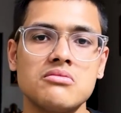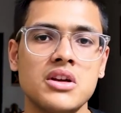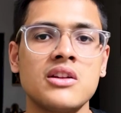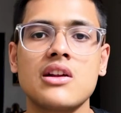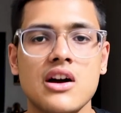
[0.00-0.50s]

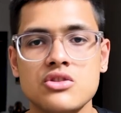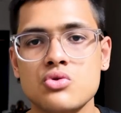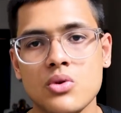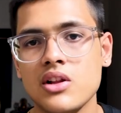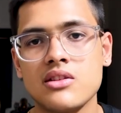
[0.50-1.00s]
in class
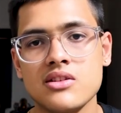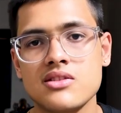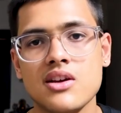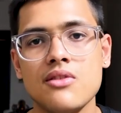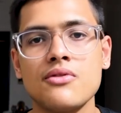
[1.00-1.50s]
12th
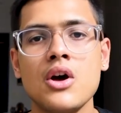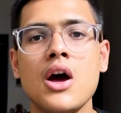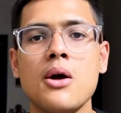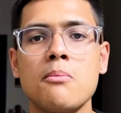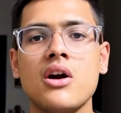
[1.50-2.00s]
itself,
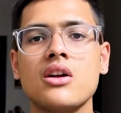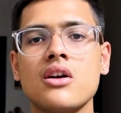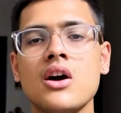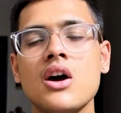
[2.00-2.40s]
but